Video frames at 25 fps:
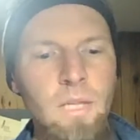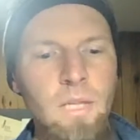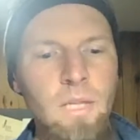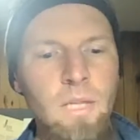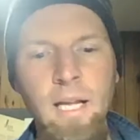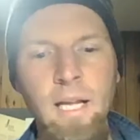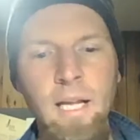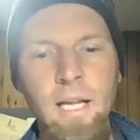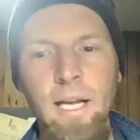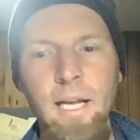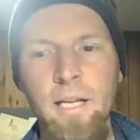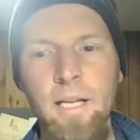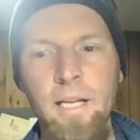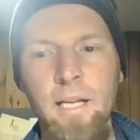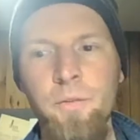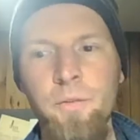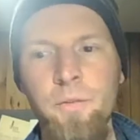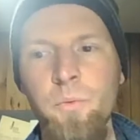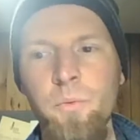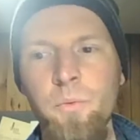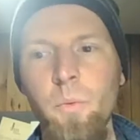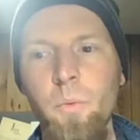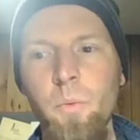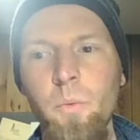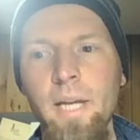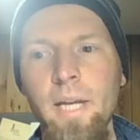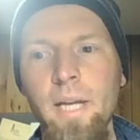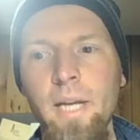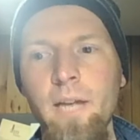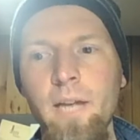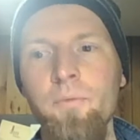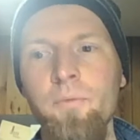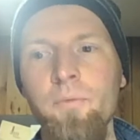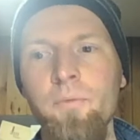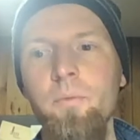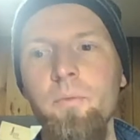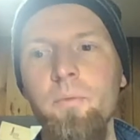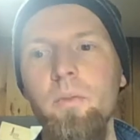And we
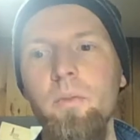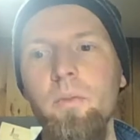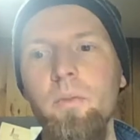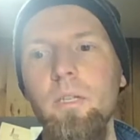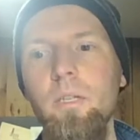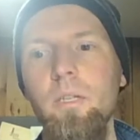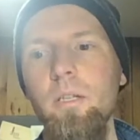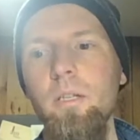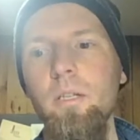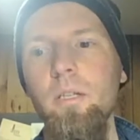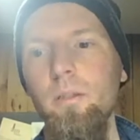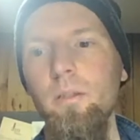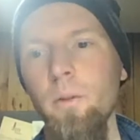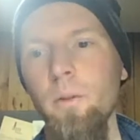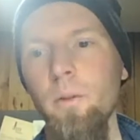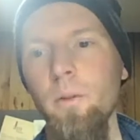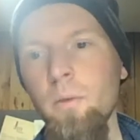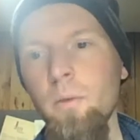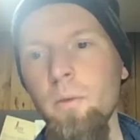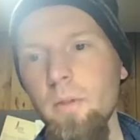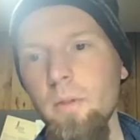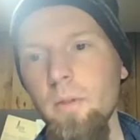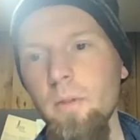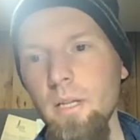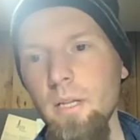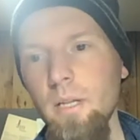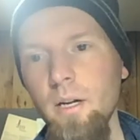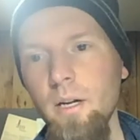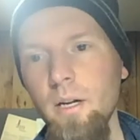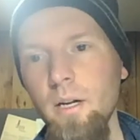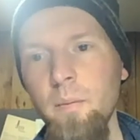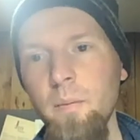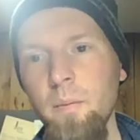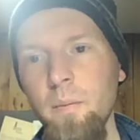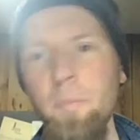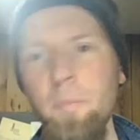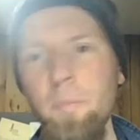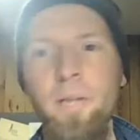have,
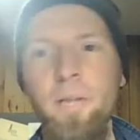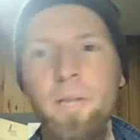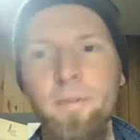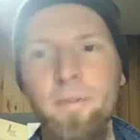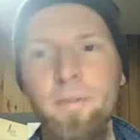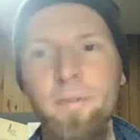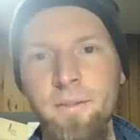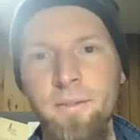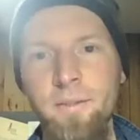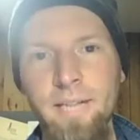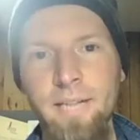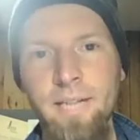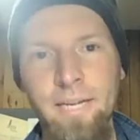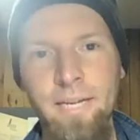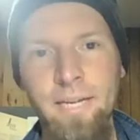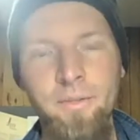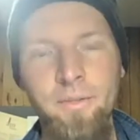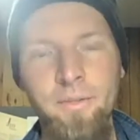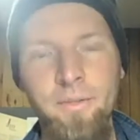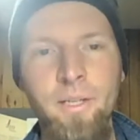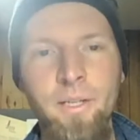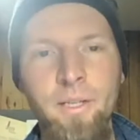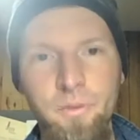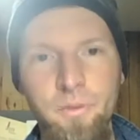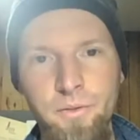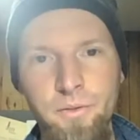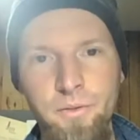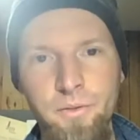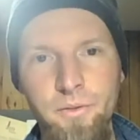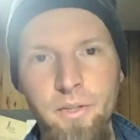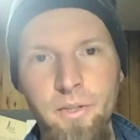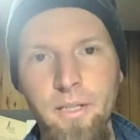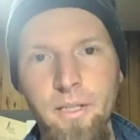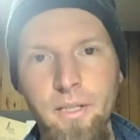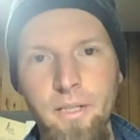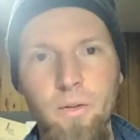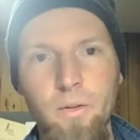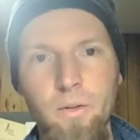abundant evidence,
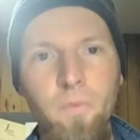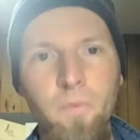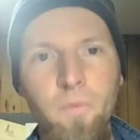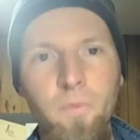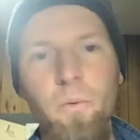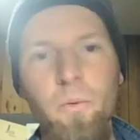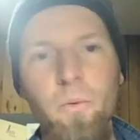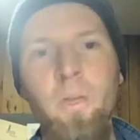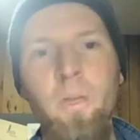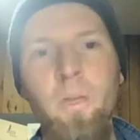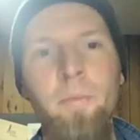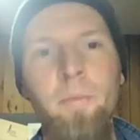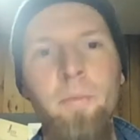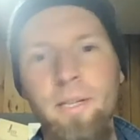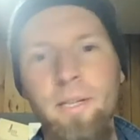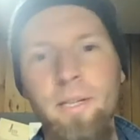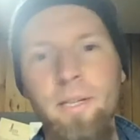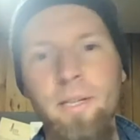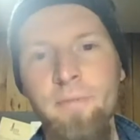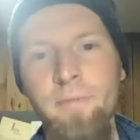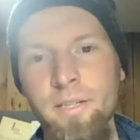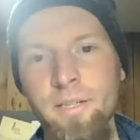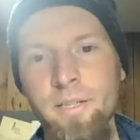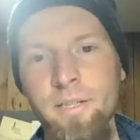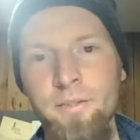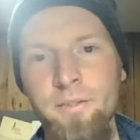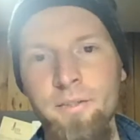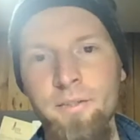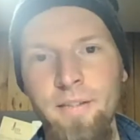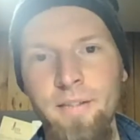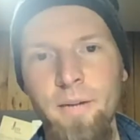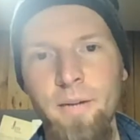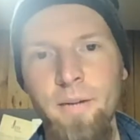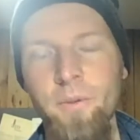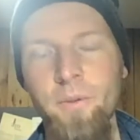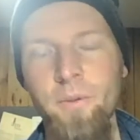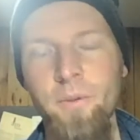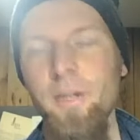overwhelming evidence
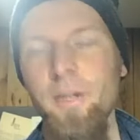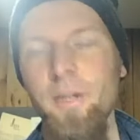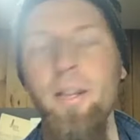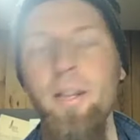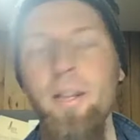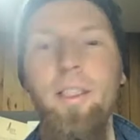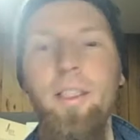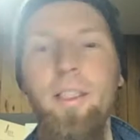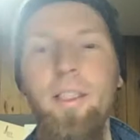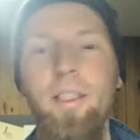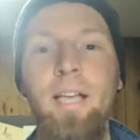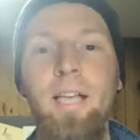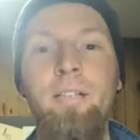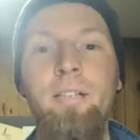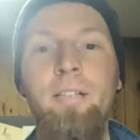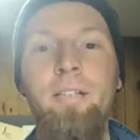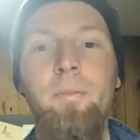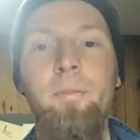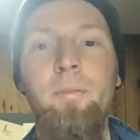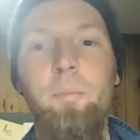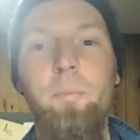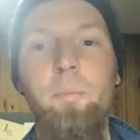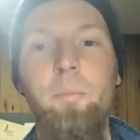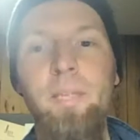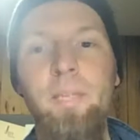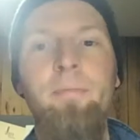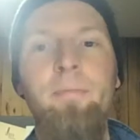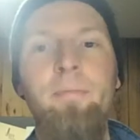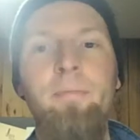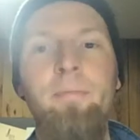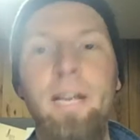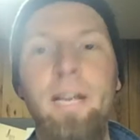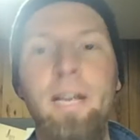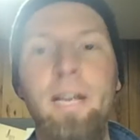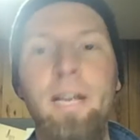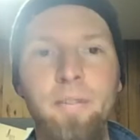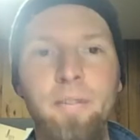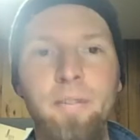now that being
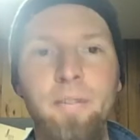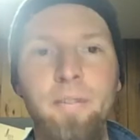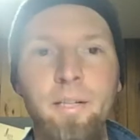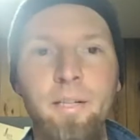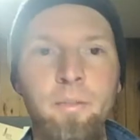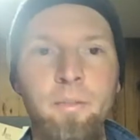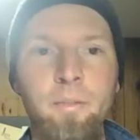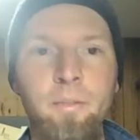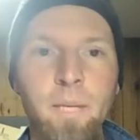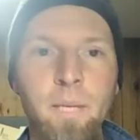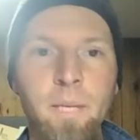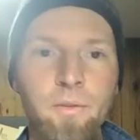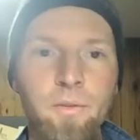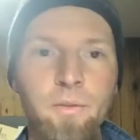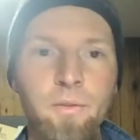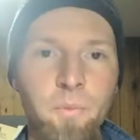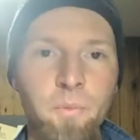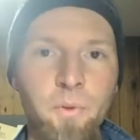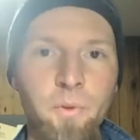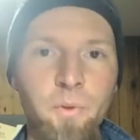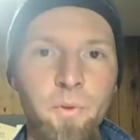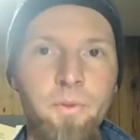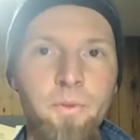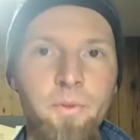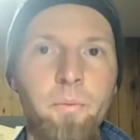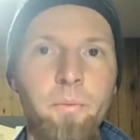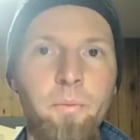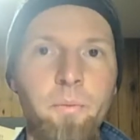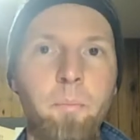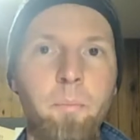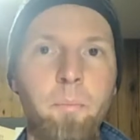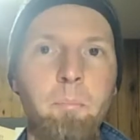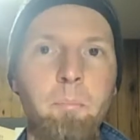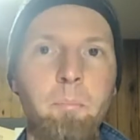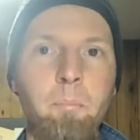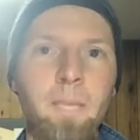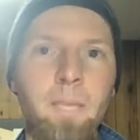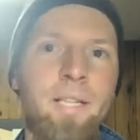vaccinated makes a person
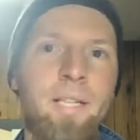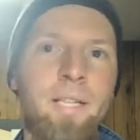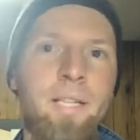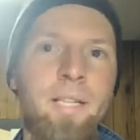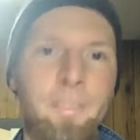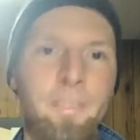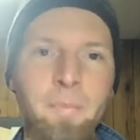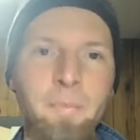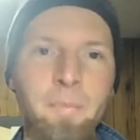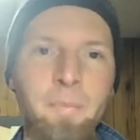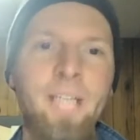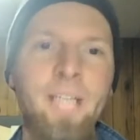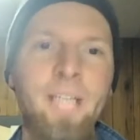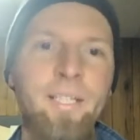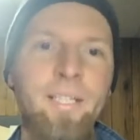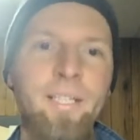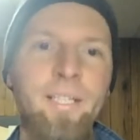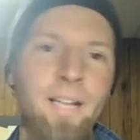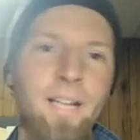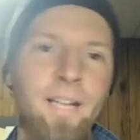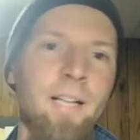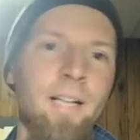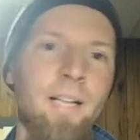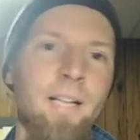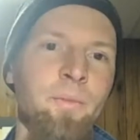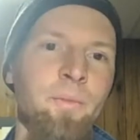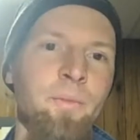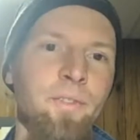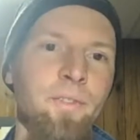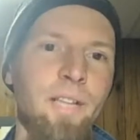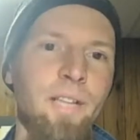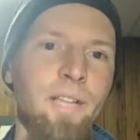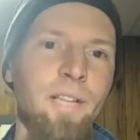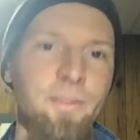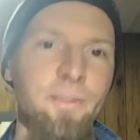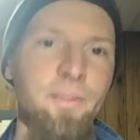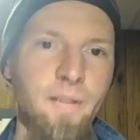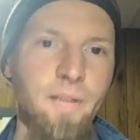many, many times
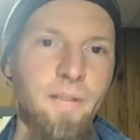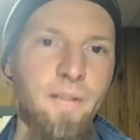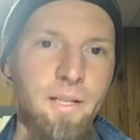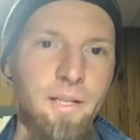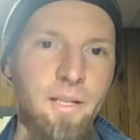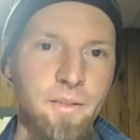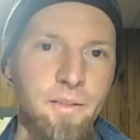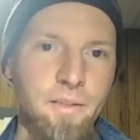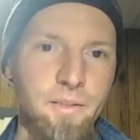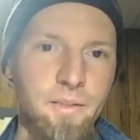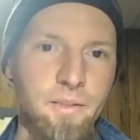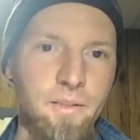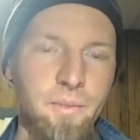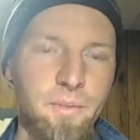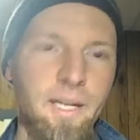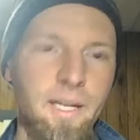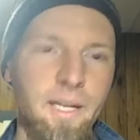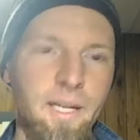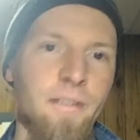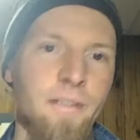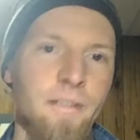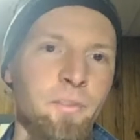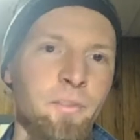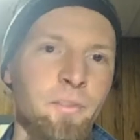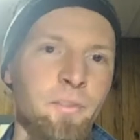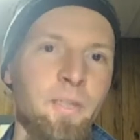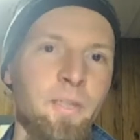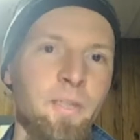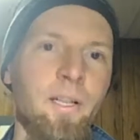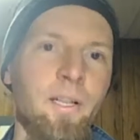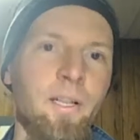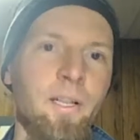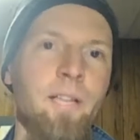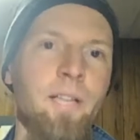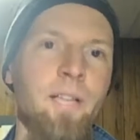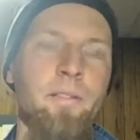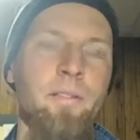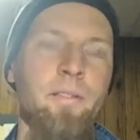less likely to be
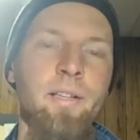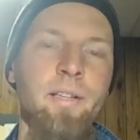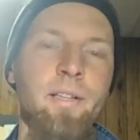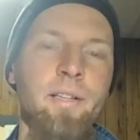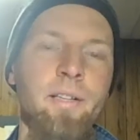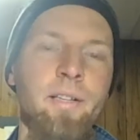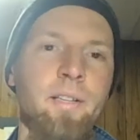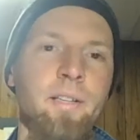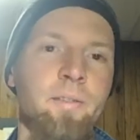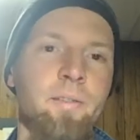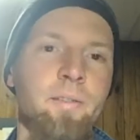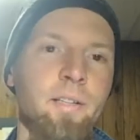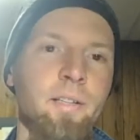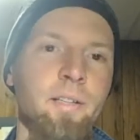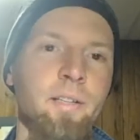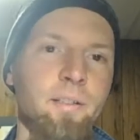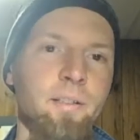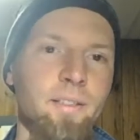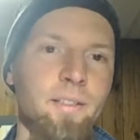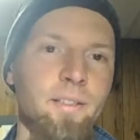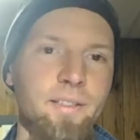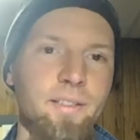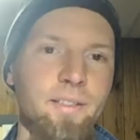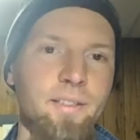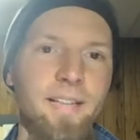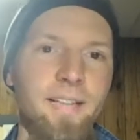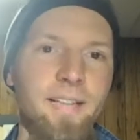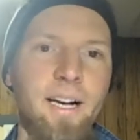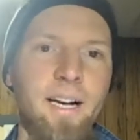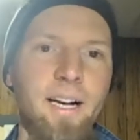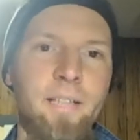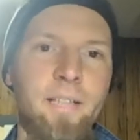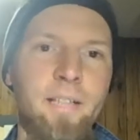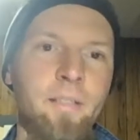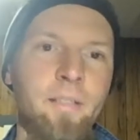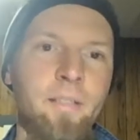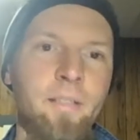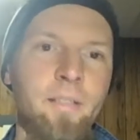hospitalized and less likely to
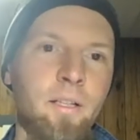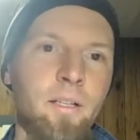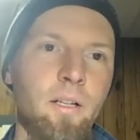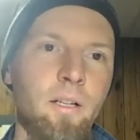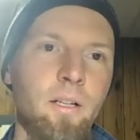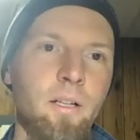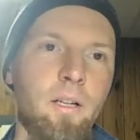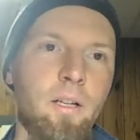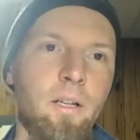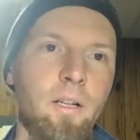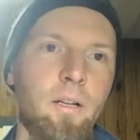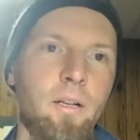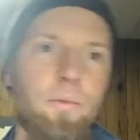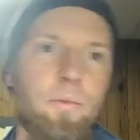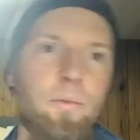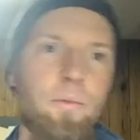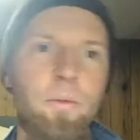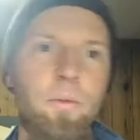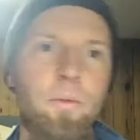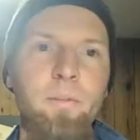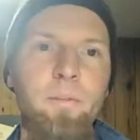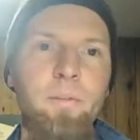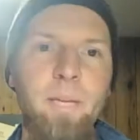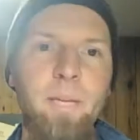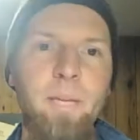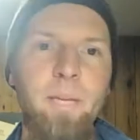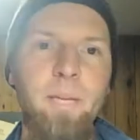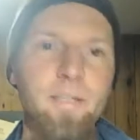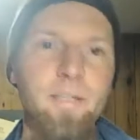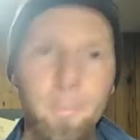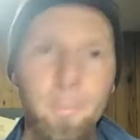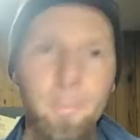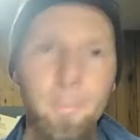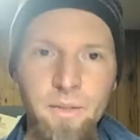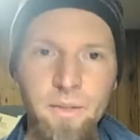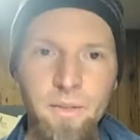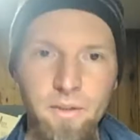die from this pandemic.